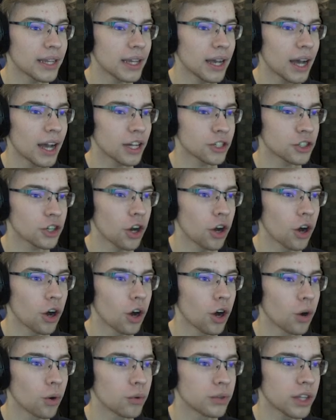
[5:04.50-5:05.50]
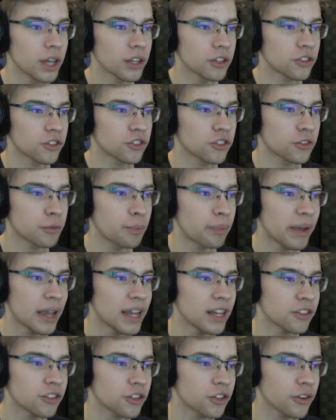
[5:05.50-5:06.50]
gosh. Oh, that
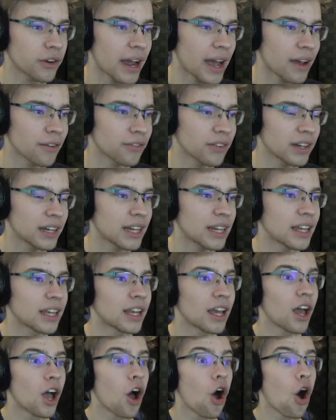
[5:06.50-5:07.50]
space gravity.